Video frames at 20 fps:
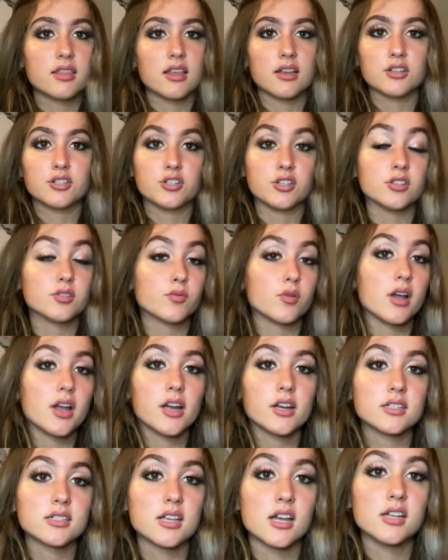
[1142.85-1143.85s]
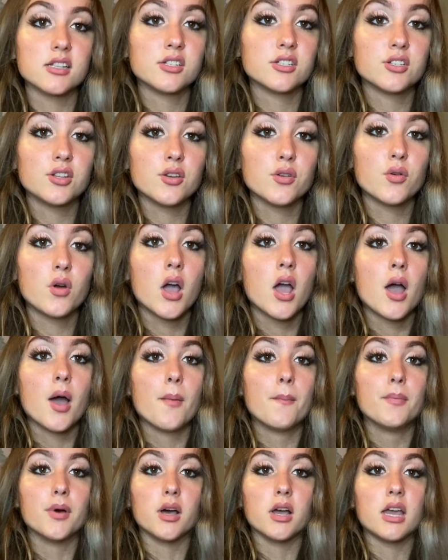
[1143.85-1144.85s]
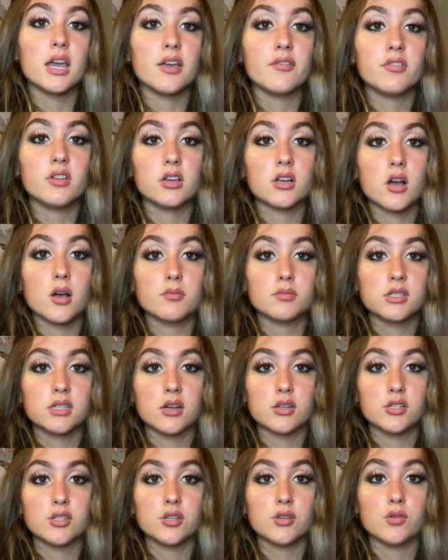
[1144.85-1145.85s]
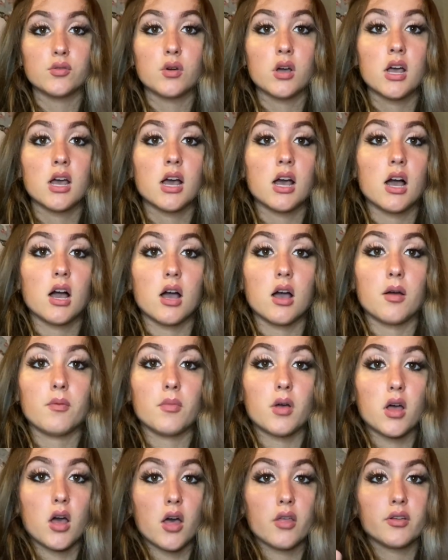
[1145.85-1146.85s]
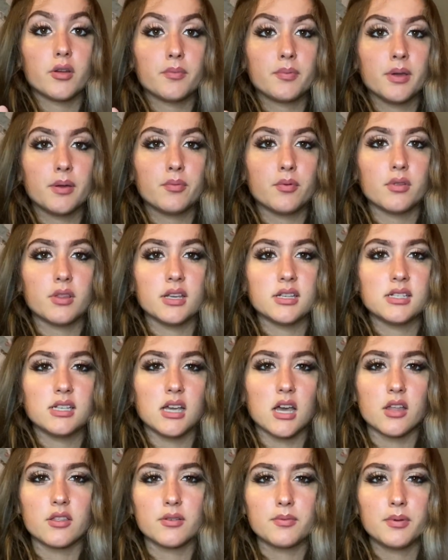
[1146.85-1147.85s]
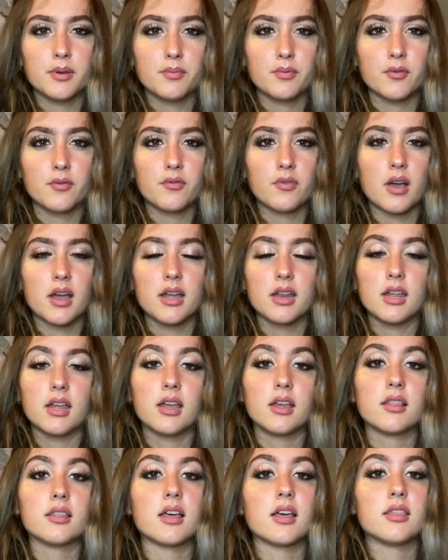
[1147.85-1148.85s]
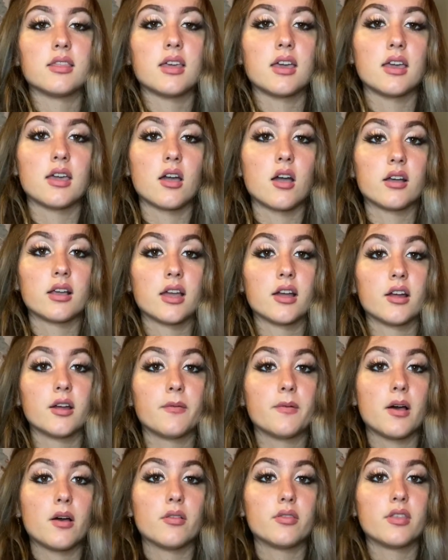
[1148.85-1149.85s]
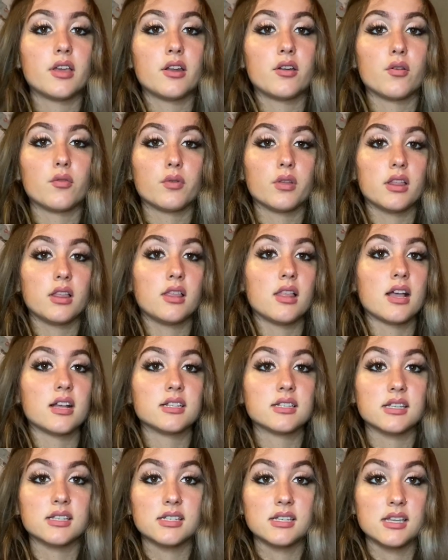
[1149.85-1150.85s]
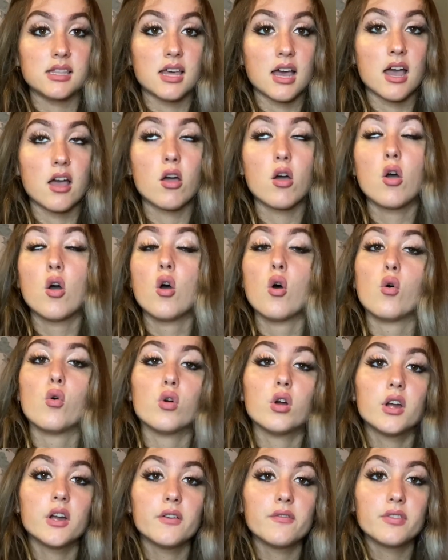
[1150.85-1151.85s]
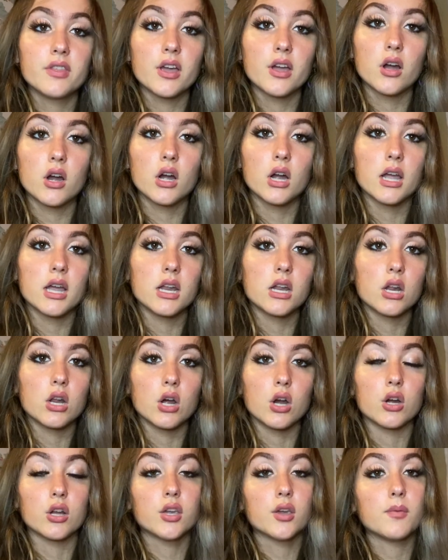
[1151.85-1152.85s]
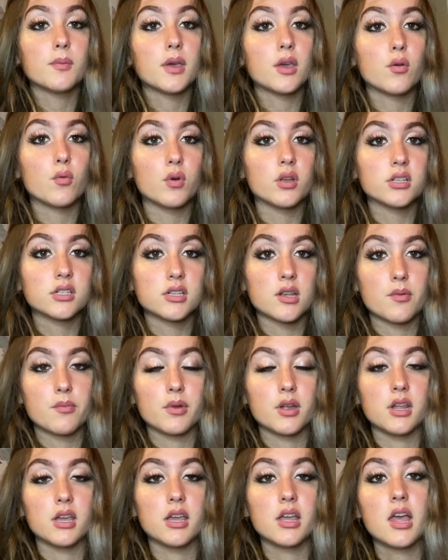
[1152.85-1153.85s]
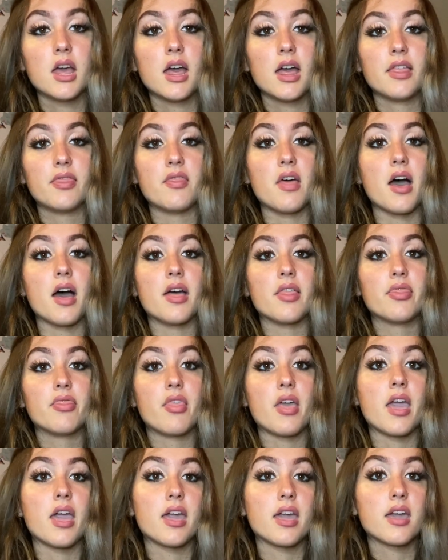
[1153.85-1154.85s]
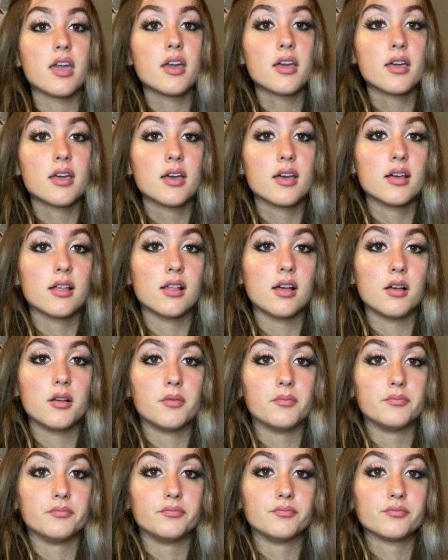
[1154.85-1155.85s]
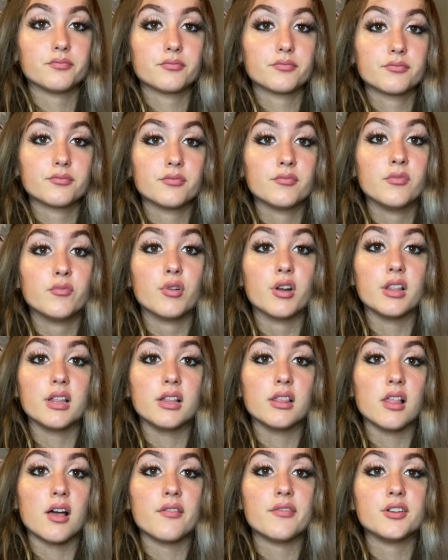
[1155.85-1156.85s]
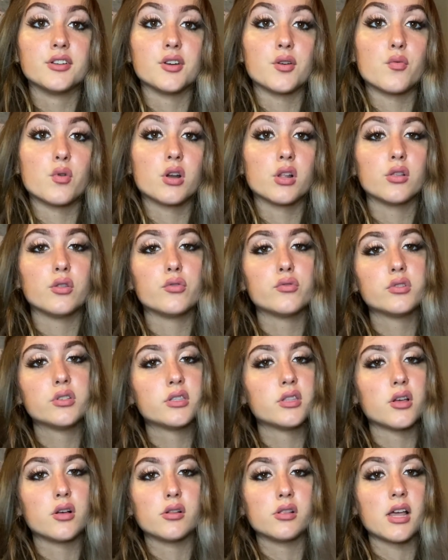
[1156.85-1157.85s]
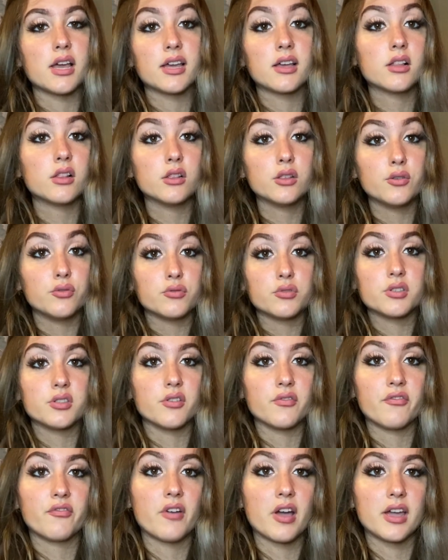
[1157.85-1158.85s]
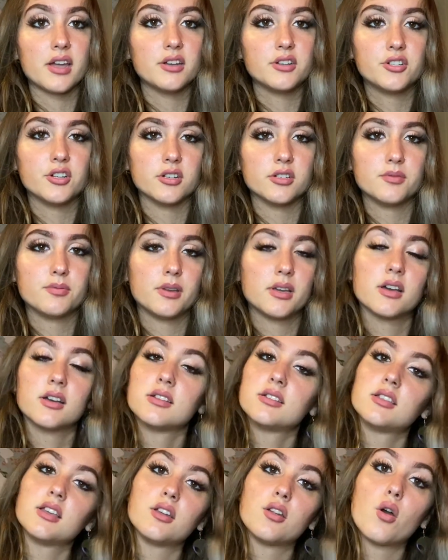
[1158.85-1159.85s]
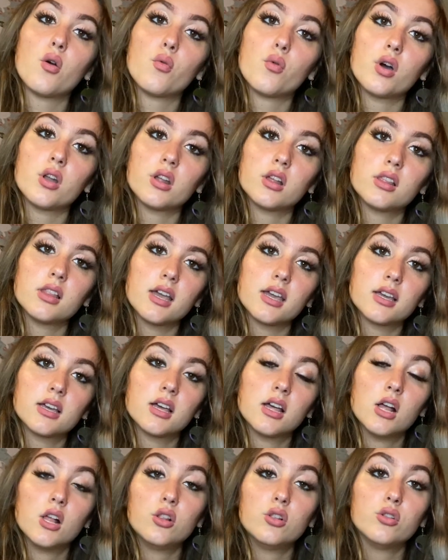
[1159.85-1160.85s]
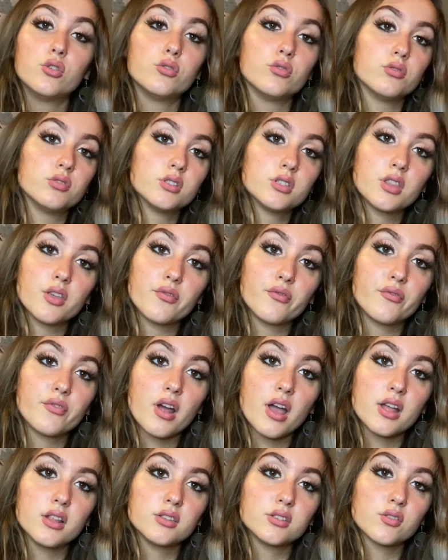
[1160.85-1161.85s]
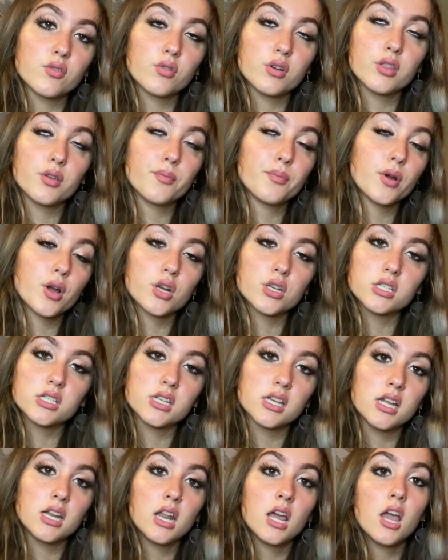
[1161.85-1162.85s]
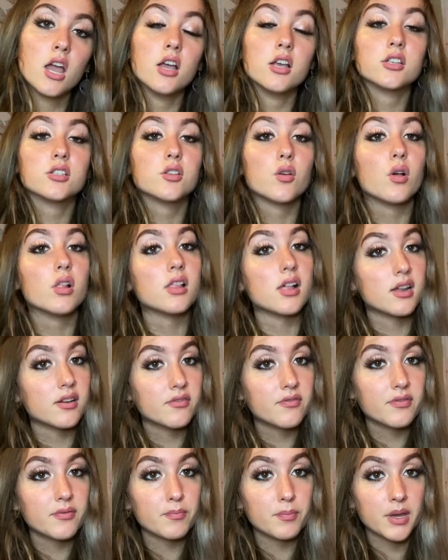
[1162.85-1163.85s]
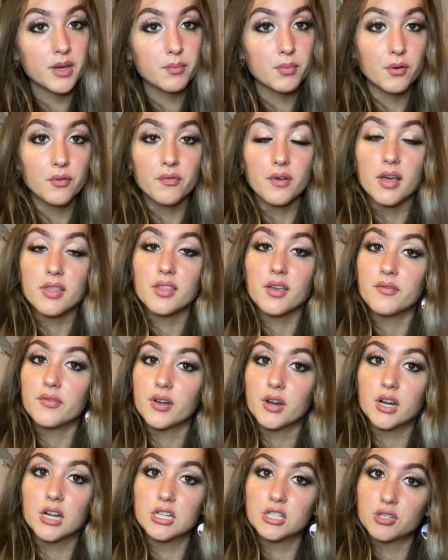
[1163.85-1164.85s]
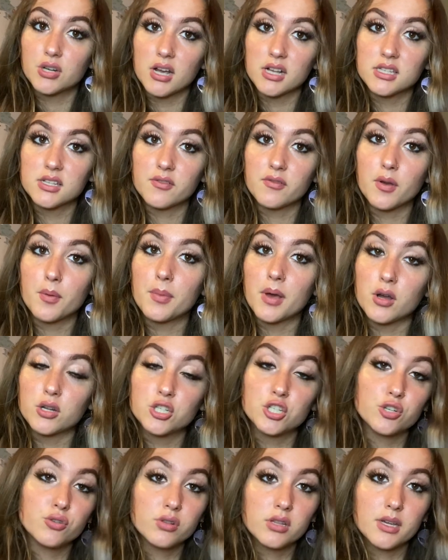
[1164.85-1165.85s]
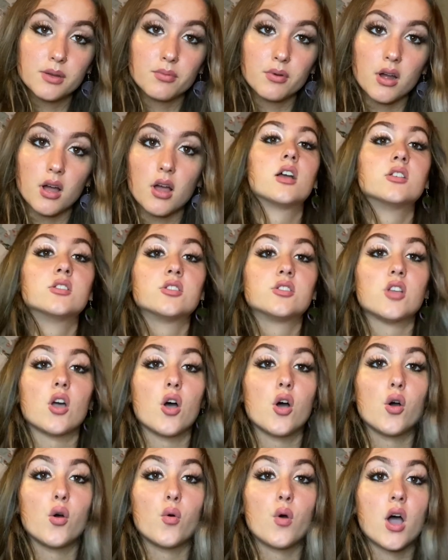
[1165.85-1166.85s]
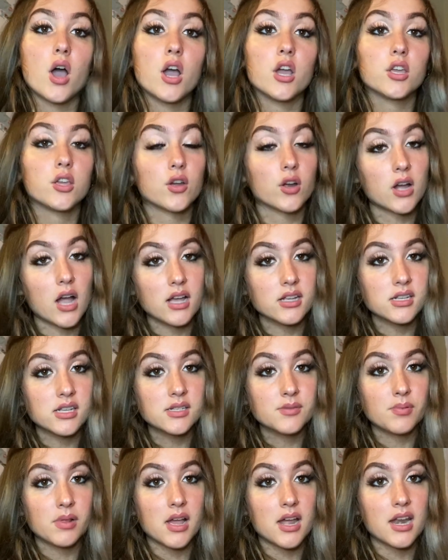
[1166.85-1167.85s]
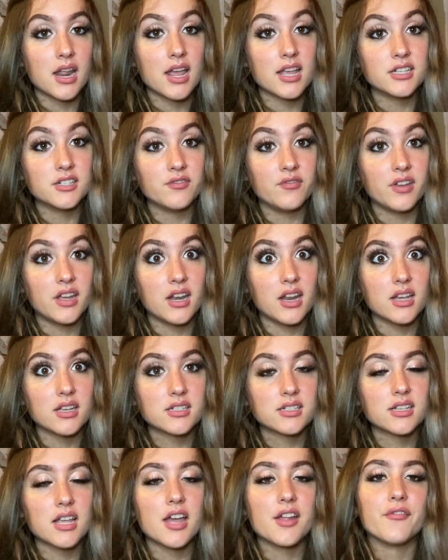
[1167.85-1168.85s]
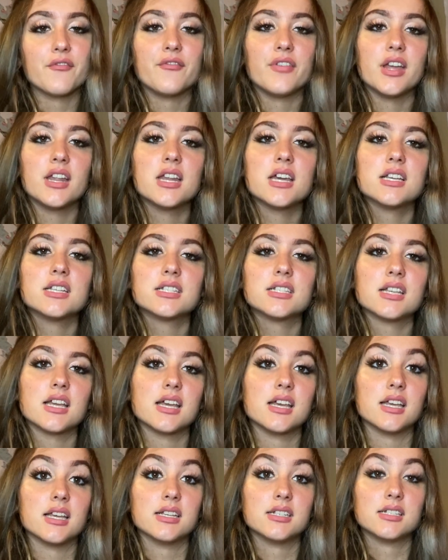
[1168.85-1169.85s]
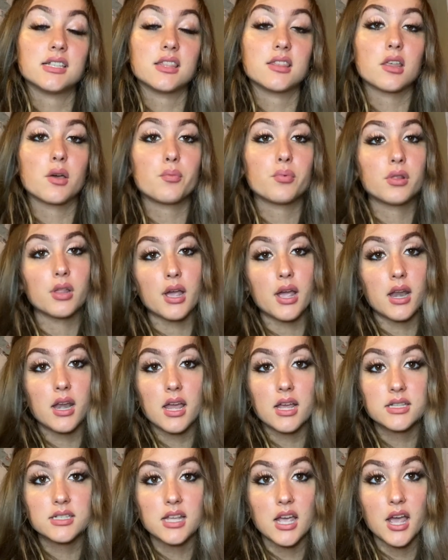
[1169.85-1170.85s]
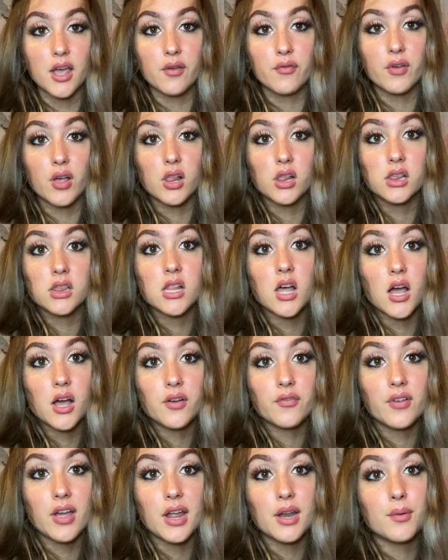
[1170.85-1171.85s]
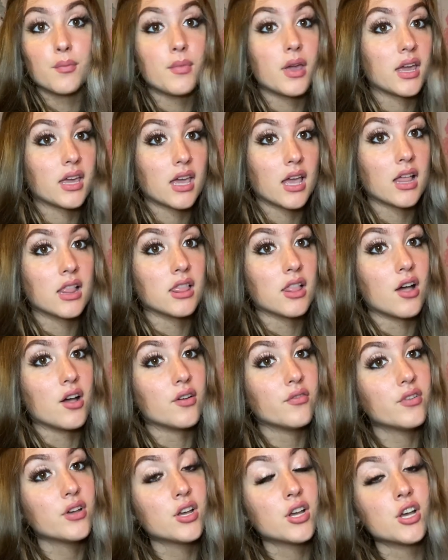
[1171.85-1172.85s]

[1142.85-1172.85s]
That's just what air signs do. But if it comes down to Um, other people, they see other people fighting that they care about, they don't really like to see that. Or if they are in an argument with somebody that they um, really love and don't want to lose, they'll like lose the fight just because they don't want to like lose the friend or the person. So a lot of people find that very attractive about you, Libra. So uh, your guys' planet is Venus, and Venus is the planet of love and making love.